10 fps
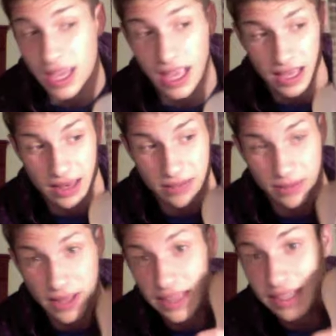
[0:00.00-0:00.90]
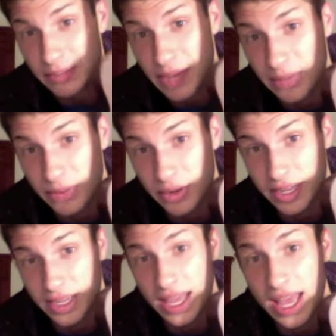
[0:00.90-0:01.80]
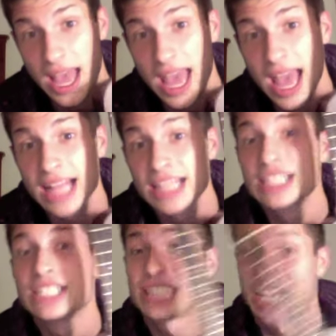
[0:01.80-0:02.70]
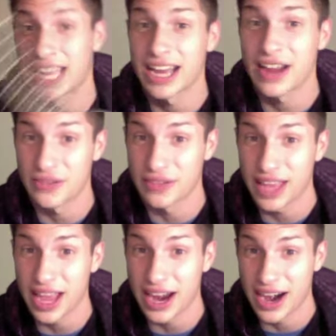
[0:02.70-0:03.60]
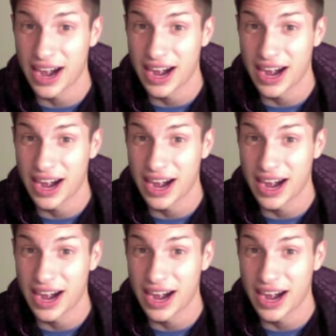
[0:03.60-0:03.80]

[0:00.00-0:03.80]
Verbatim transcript: and play this bad boy, check it out over there.